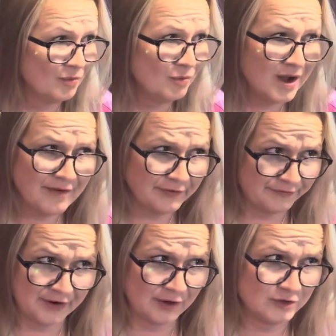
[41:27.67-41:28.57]
Whatever
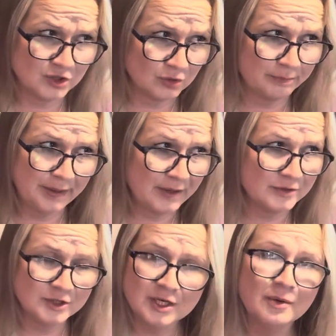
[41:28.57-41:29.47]
floats your
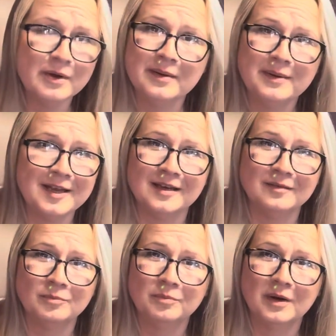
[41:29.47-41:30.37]
boat. Do you know what I
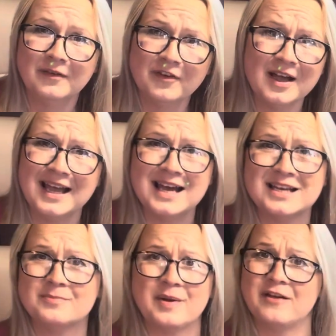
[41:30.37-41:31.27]
mean? If I
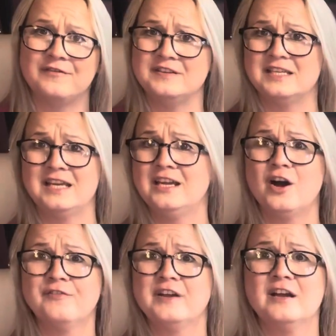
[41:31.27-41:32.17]
had a better physique,
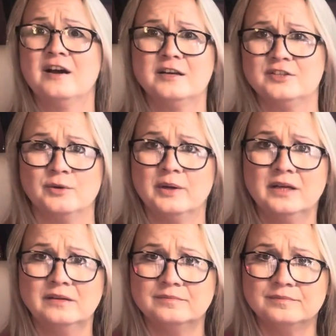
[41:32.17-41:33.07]
I think I'd do
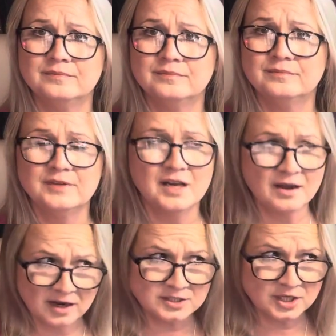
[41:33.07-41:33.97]
it. You know,
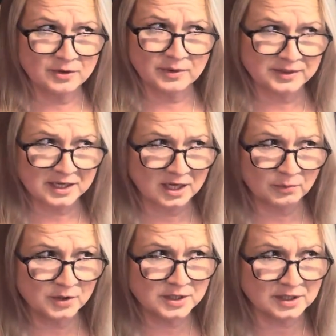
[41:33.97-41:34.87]
I do. I think I
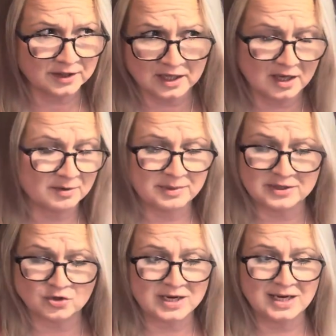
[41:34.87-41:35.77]
would. I think I'd be
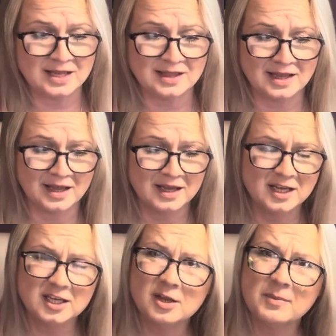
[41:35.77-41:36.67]
straight in there.
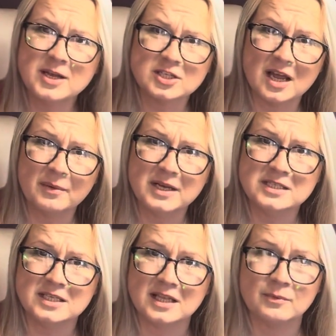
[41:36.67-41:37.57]
Can you imagine how
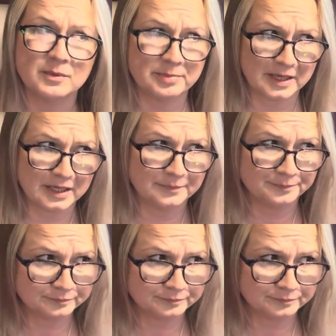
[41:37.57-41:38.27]
easy that would be?